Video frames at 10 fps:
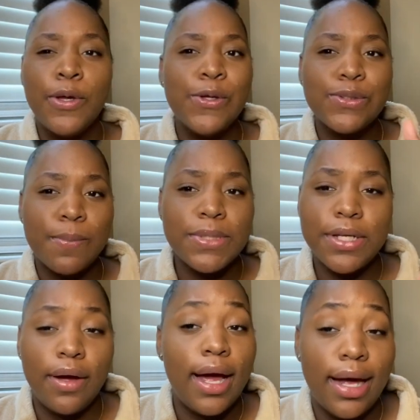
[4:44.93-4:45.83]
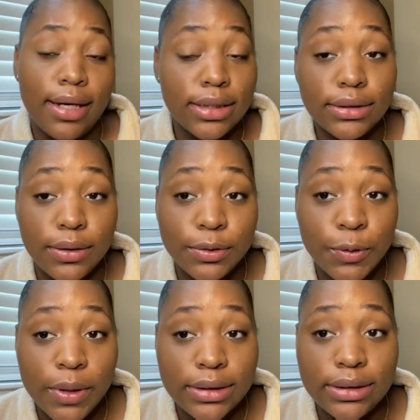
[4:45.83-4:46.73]
So I'm gonna tell y'all how to answer those
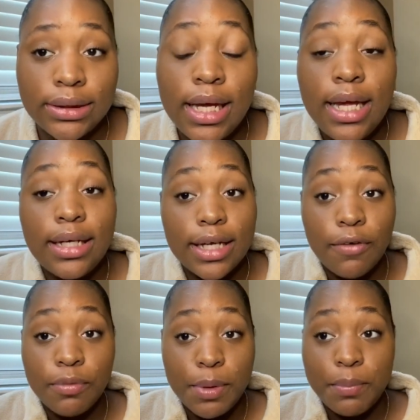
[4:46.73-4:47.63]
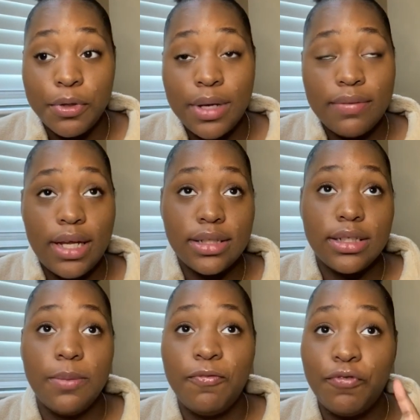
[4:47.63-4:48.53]
questions. Now remember, you have to answer
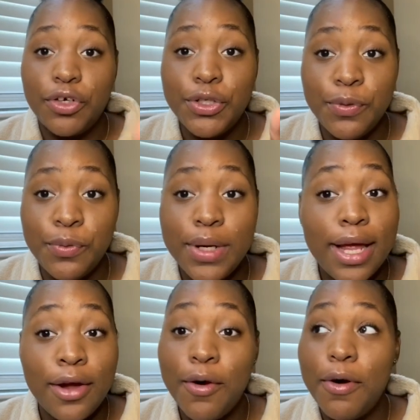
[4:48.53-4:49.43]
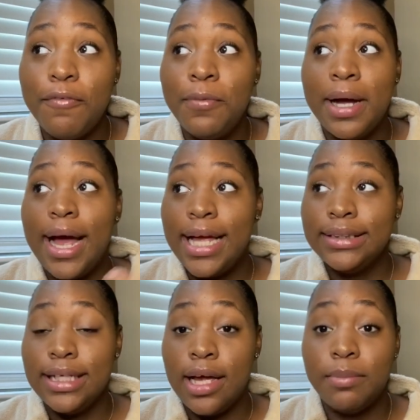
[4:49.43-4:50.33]
them for you. You can't go off what I
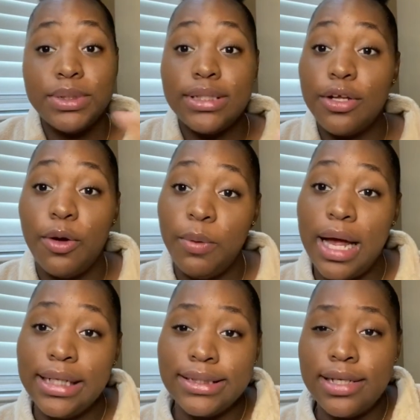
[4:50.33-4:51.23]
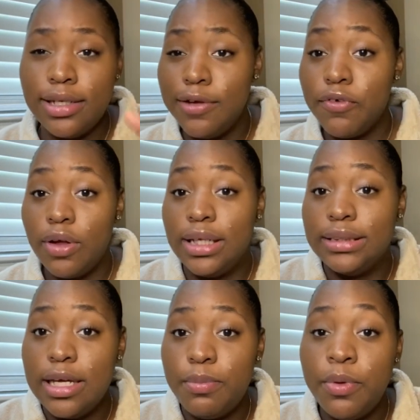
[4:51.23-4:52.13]
said. I'm just telling y'all what I said to give y'all an
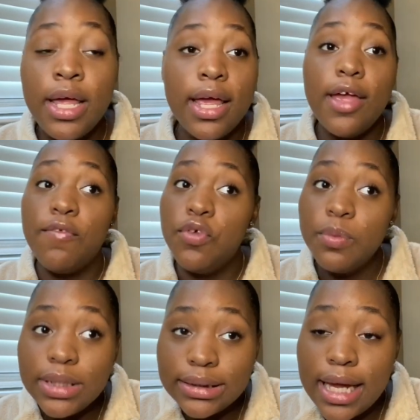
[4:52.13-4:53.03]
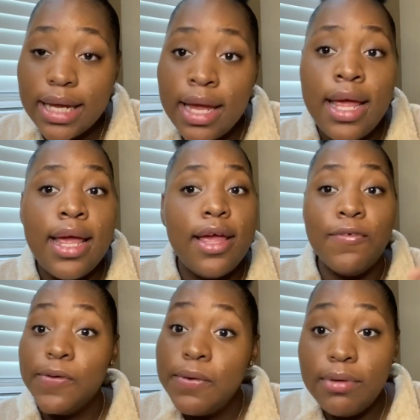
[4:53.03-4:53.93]
example. If you want to say it, if
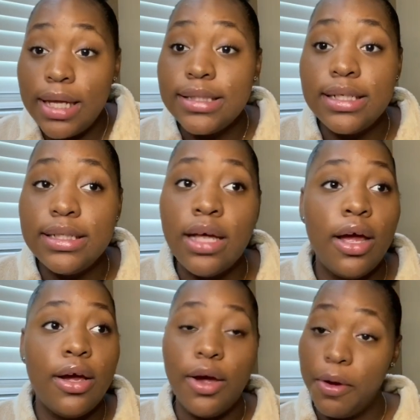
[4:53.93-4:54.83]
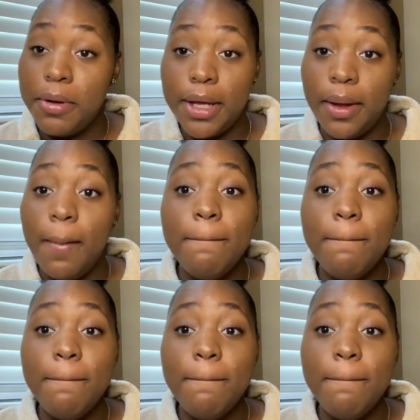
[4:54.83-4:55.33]
you can relate to this, go ahead.